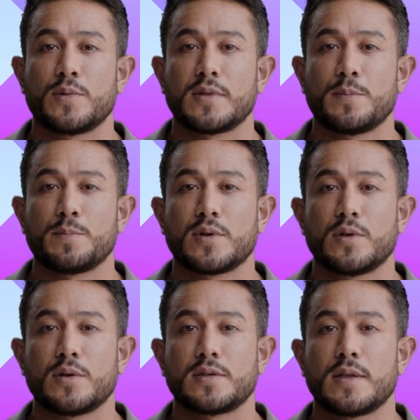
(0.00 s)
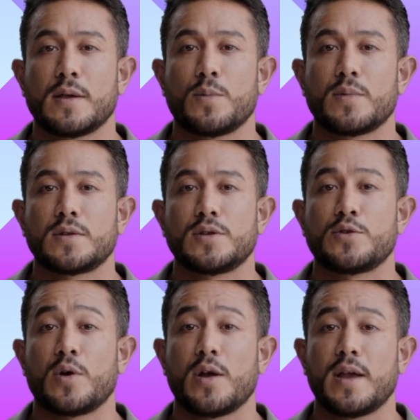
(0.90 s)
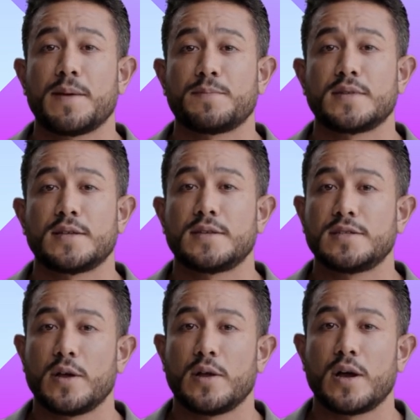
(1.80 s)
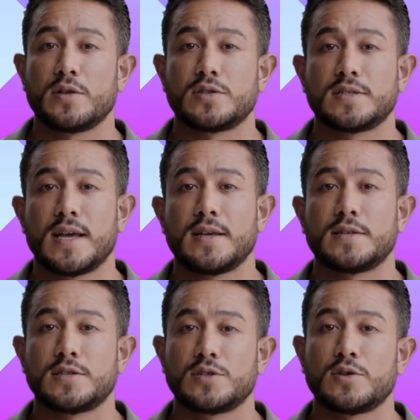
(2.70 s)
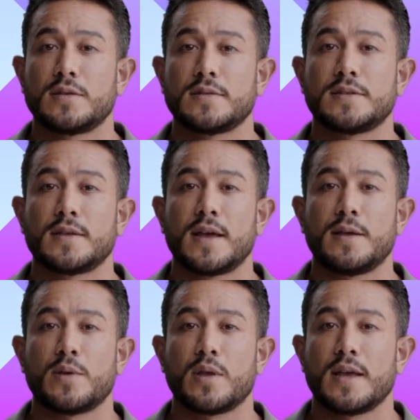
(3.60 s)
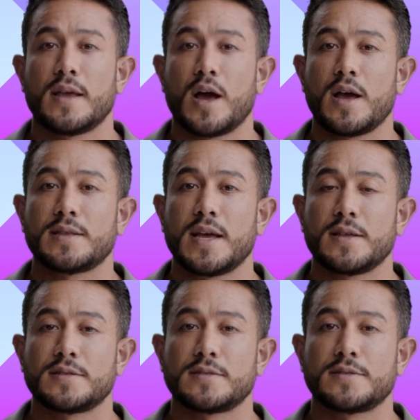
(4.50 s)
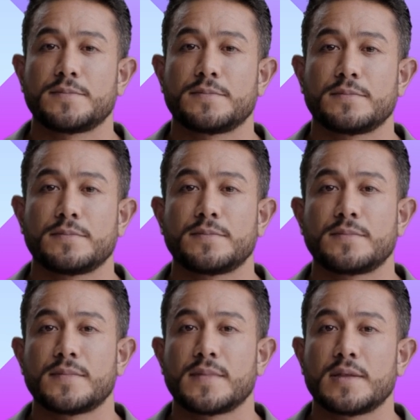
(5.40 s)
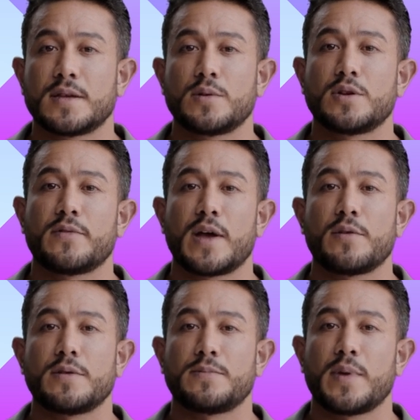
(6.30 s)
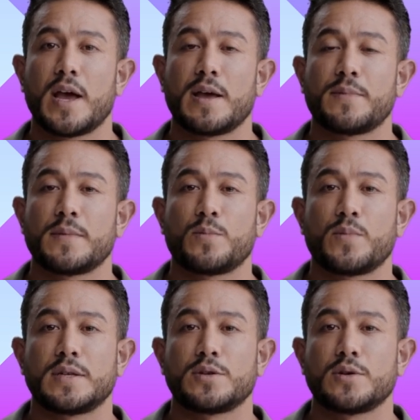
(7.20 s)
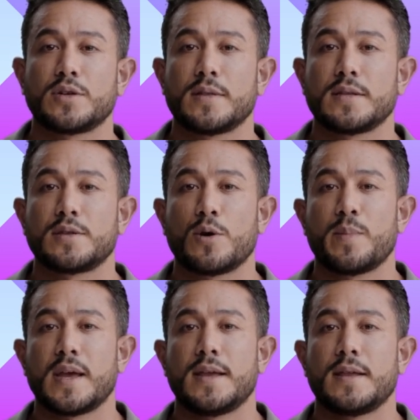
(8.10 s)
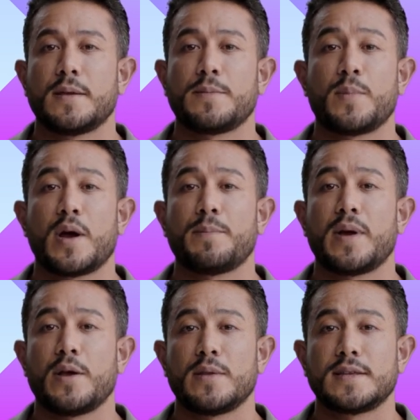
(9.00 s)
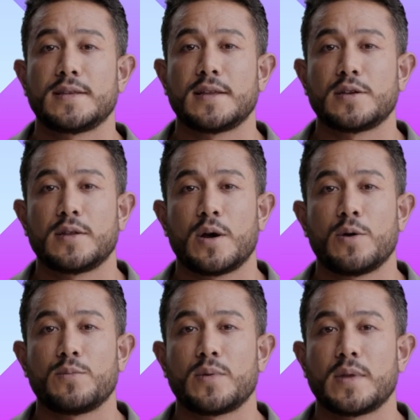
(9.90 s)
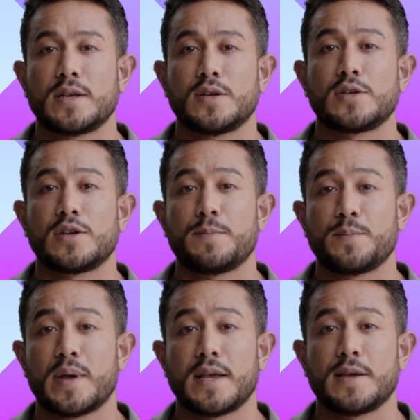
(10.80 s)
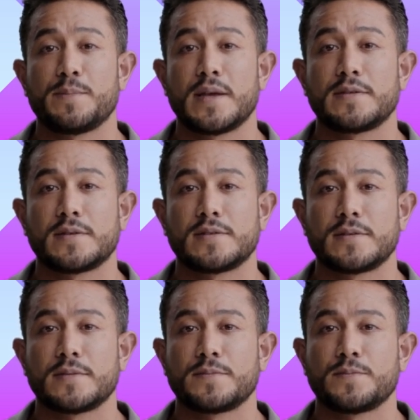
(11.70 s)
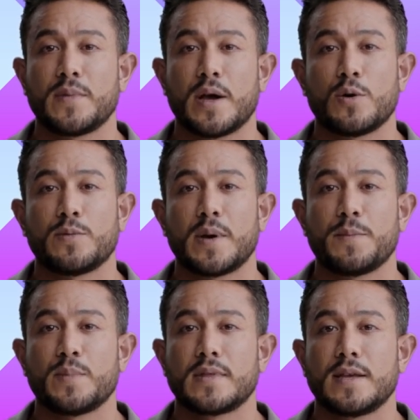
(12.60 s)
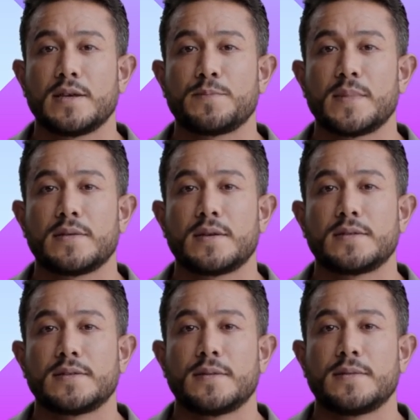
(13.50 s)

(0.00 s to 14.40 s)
with computers, with a strong emphasis on understanding students and learning contexts. Until 2005, research in this domain primarily centered on relationship mining methods, followed by predictive methods.